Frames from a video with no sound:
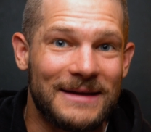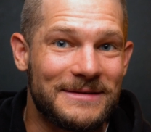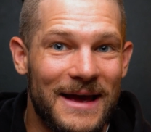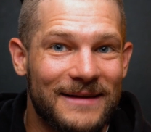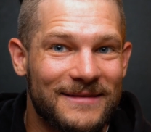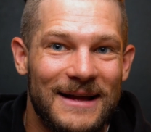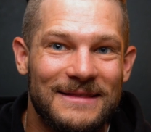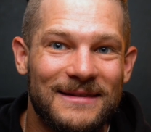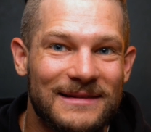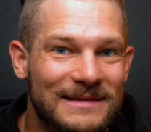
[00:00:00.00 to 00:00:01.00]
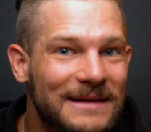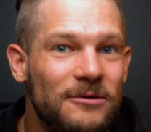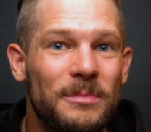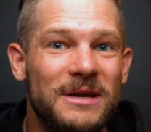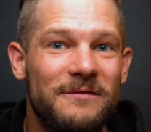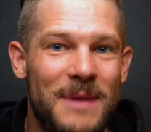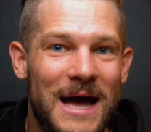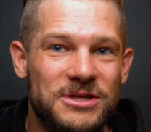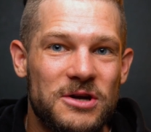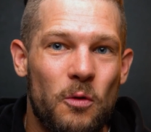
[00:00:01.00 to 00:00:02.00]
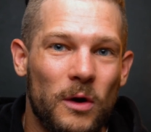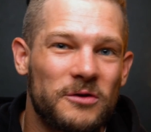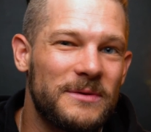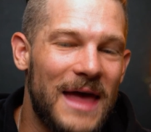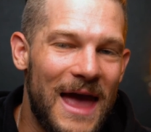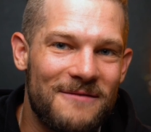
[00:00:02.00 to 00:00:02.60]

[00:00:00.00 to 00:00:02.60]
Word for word: And yes, this little bit of magic works with